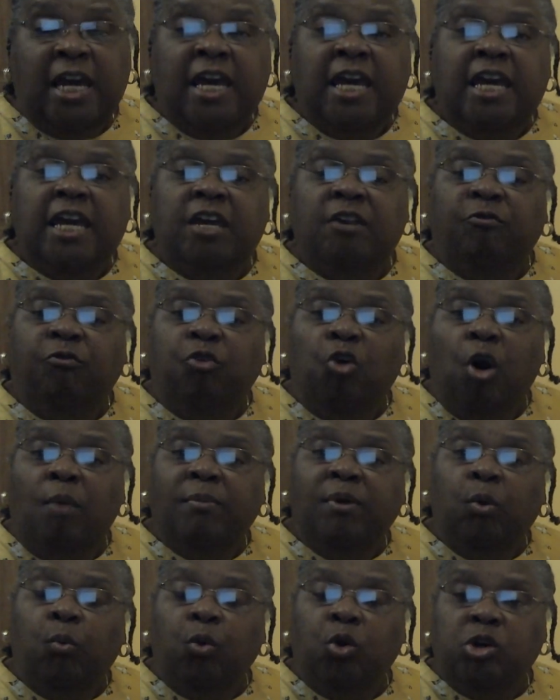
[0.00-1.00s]
In
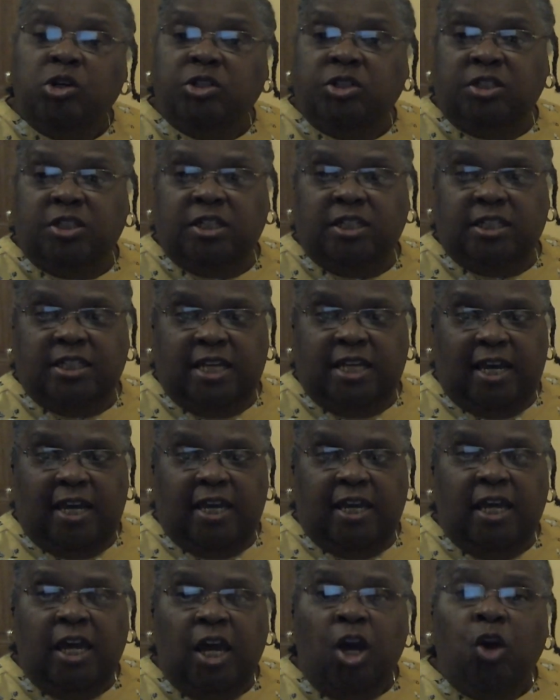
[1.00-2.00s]
forming words
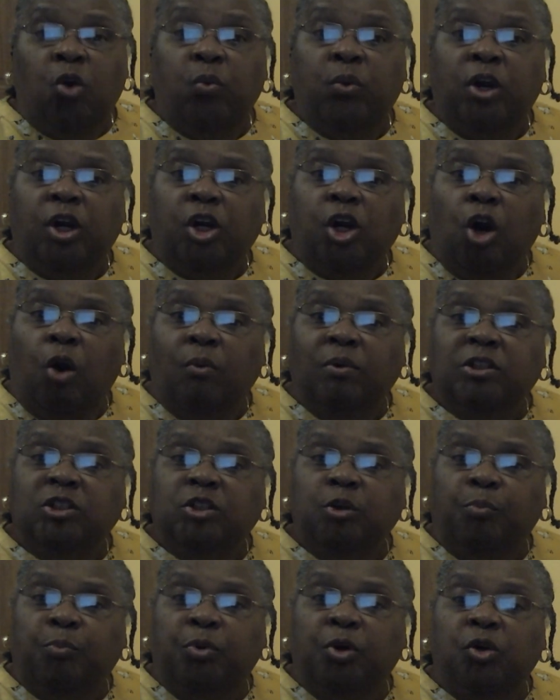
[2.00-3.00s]
today, we are going to
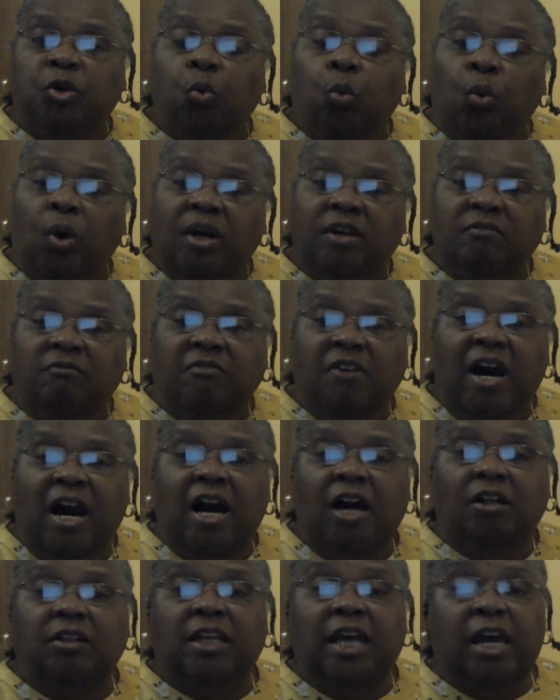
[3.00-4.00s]
put one
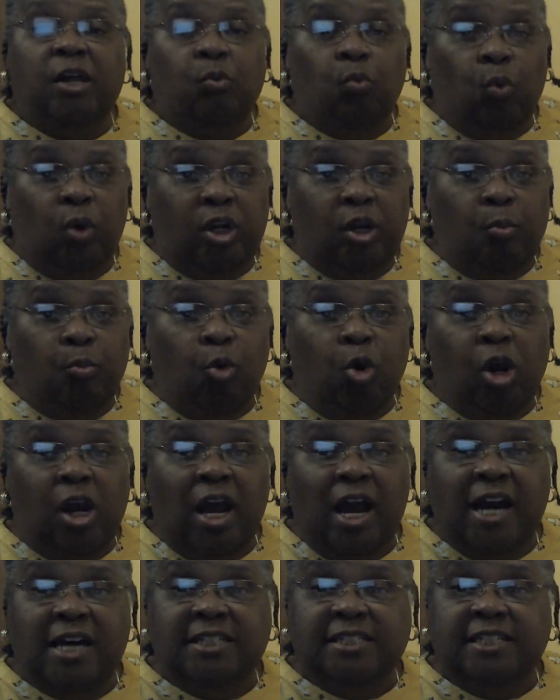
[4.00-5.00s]
vowel and one or more
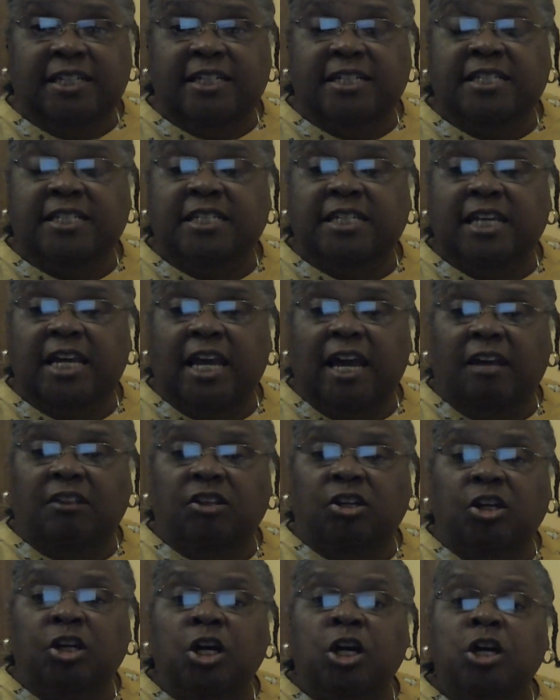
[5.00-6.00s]
consonants
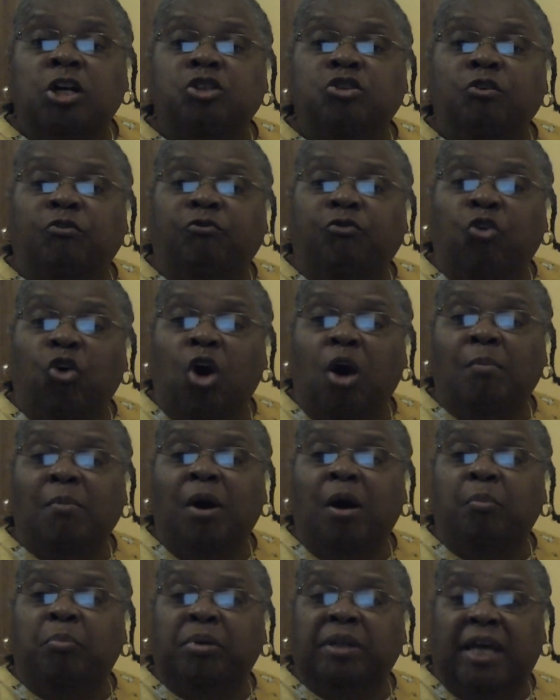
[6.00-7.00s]
together to form
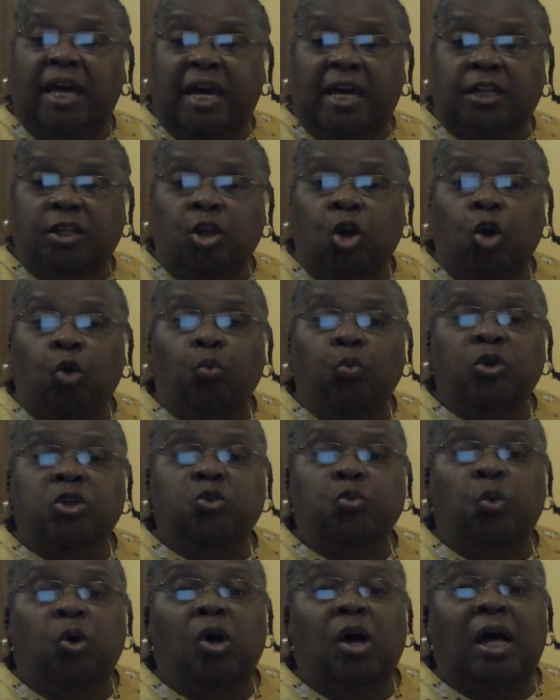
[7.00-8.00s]
a blend which
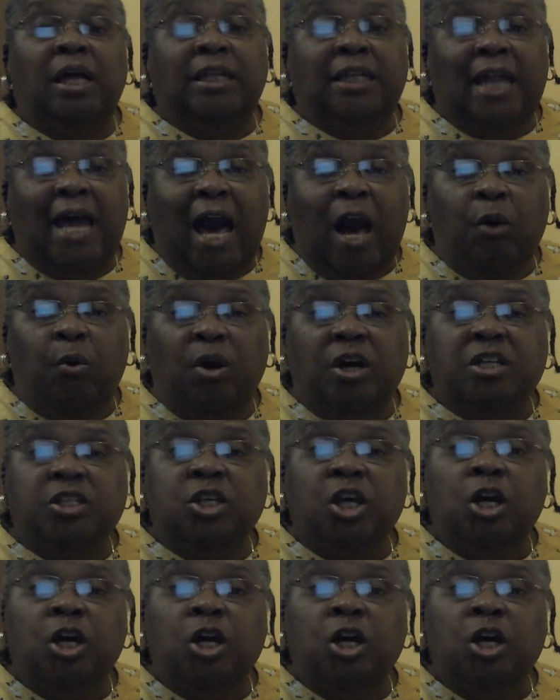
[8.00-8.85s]
will allow us